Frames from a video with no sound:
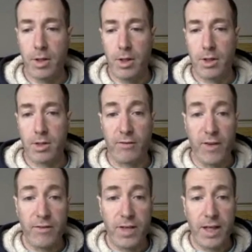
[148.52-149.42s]
So
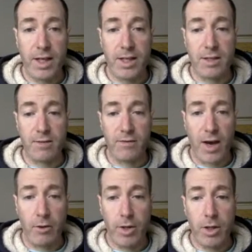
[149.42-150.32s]
15 is the
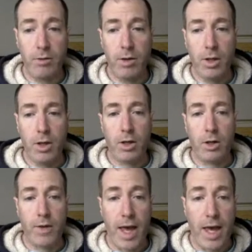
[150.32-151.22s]
value
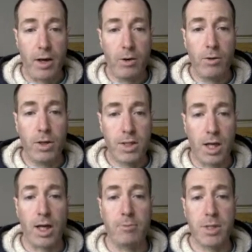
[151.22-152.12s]
of L
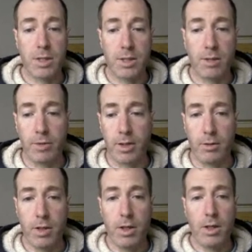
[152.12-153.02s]
times
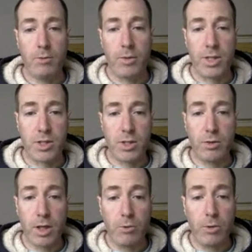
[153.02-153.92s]
W. We still
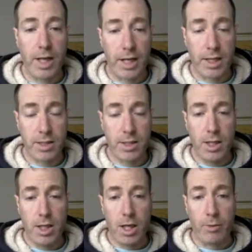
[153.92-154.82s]
don't know what L is,
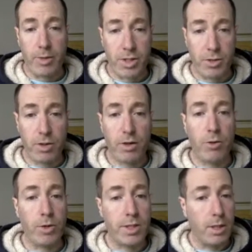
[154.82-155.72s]
and we still don't know
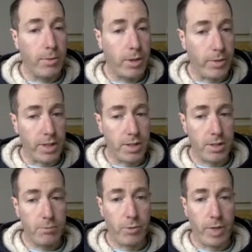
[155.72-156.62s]
what W is,
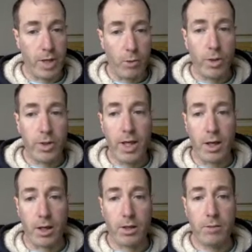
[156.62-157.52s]
but we know what they
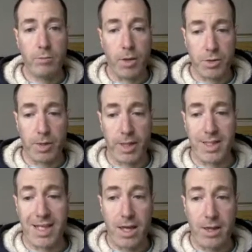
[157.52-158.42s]
are multiplied
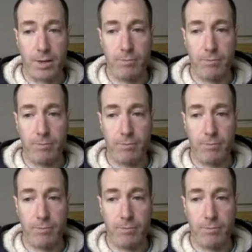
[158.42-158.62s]
together.